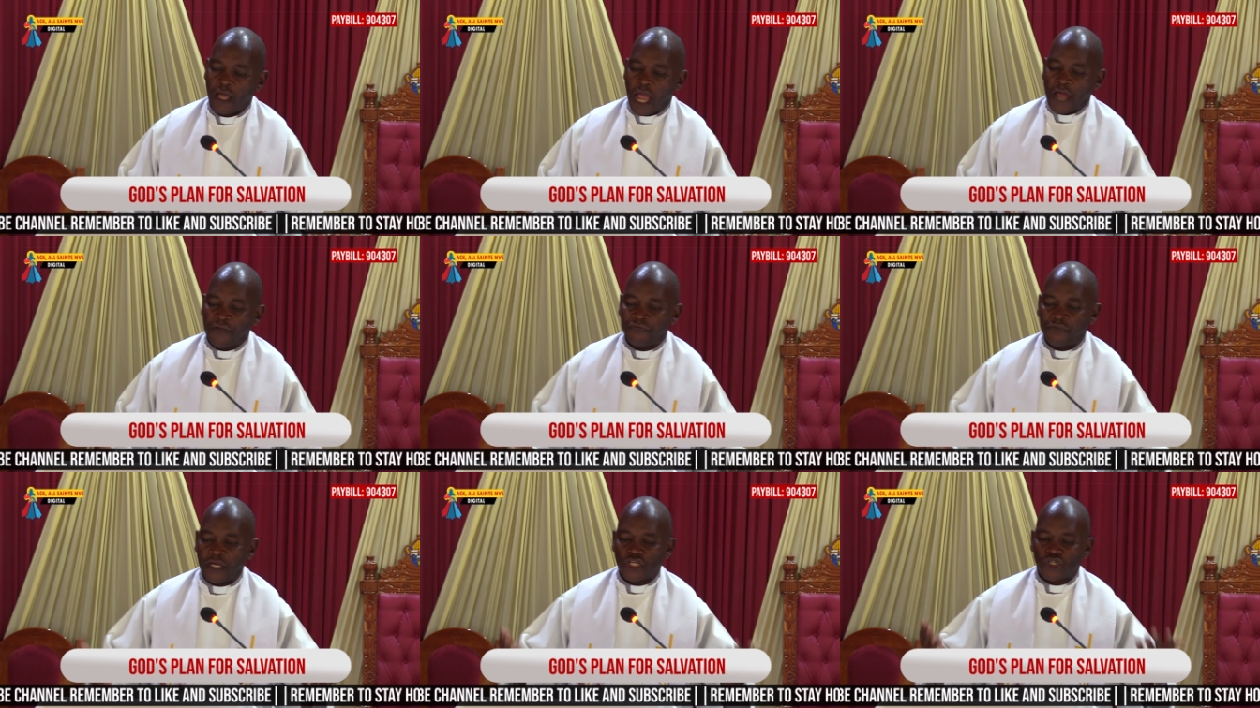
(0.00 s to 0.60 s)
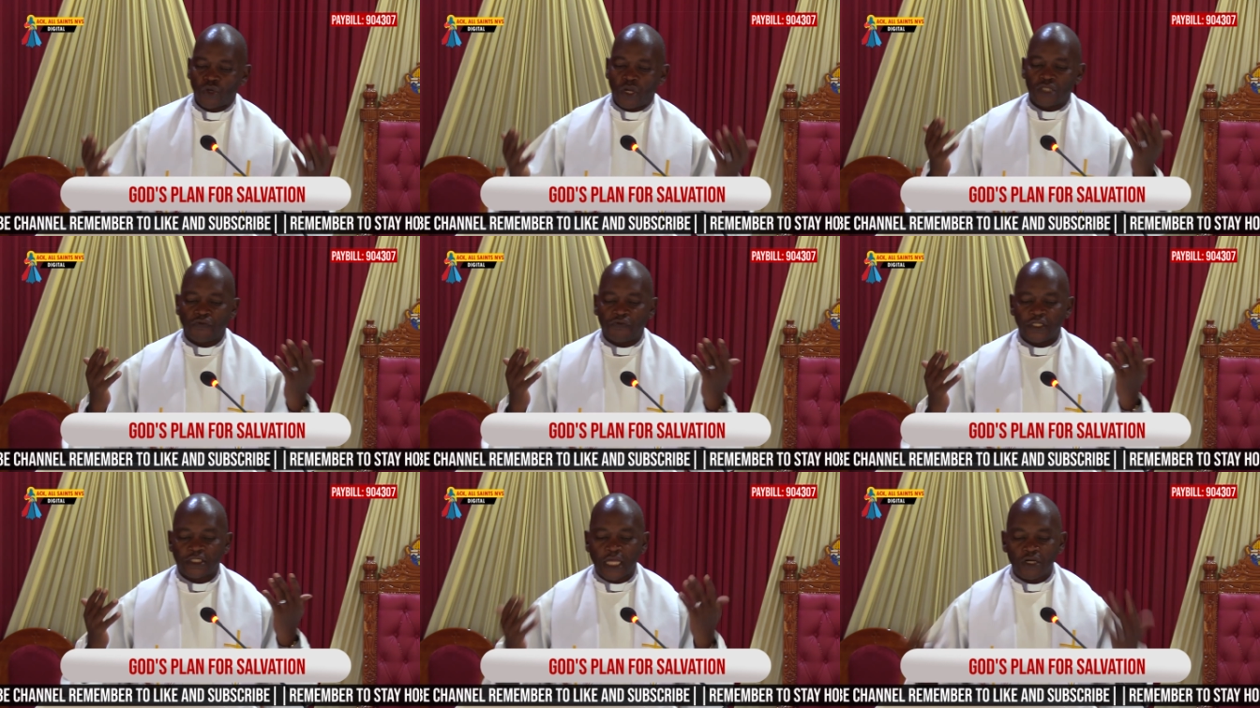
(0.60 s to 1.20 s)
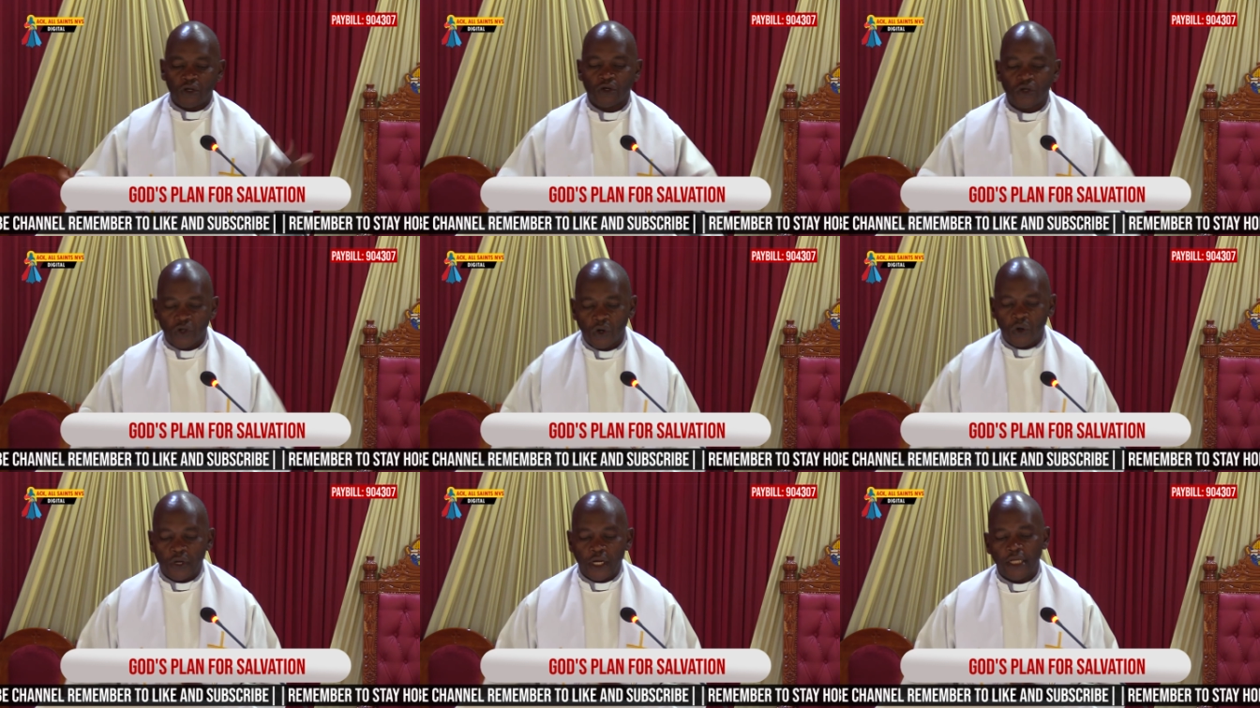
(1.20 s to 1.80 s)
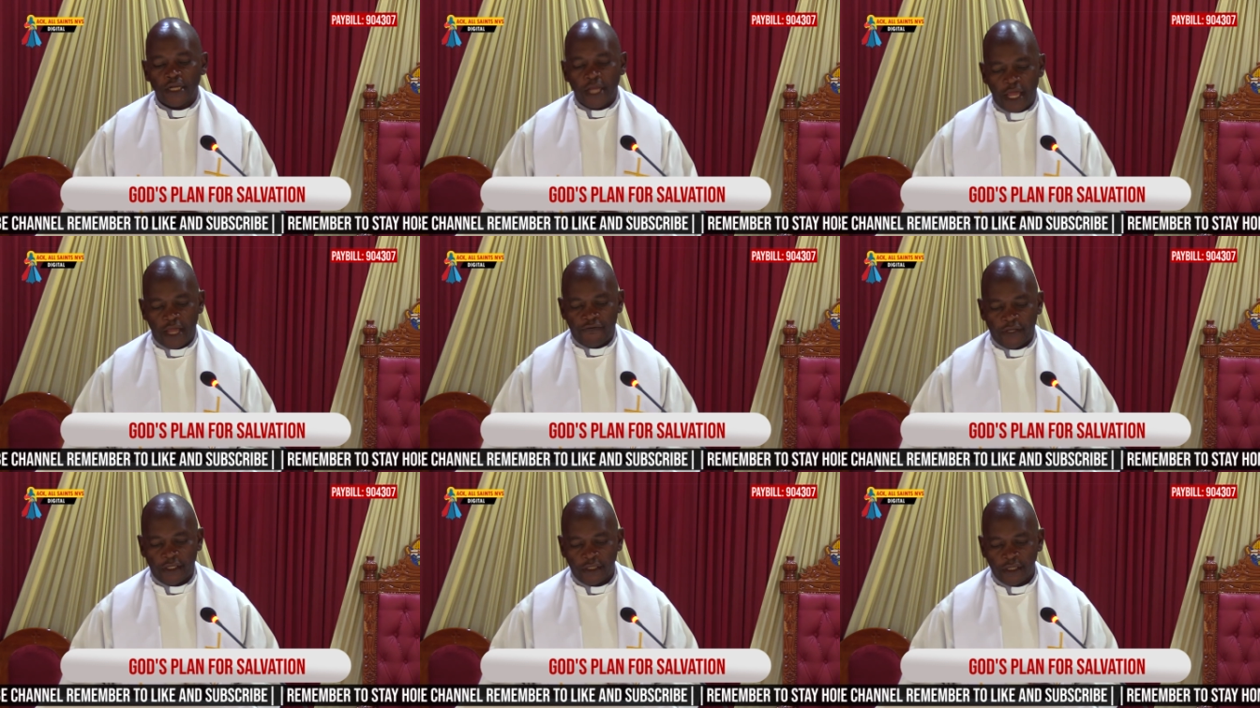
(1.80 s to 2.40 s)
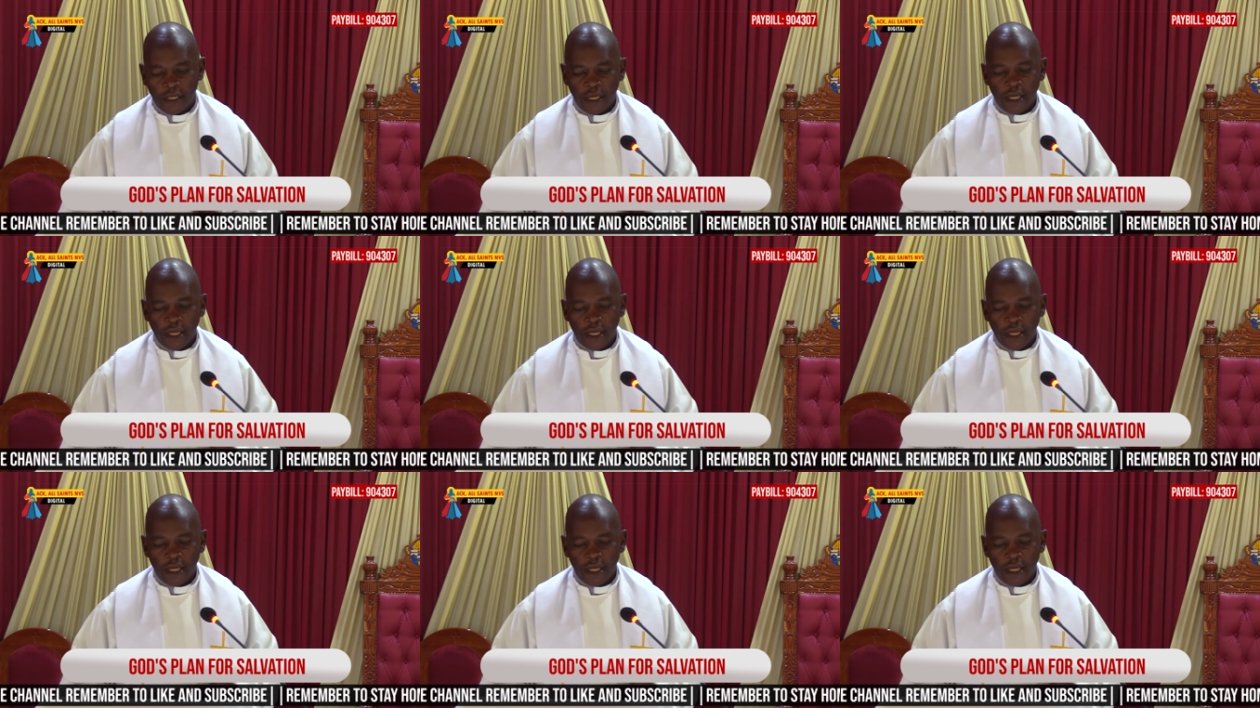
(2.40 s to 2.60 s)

and the assurance of eternal glory in heaven.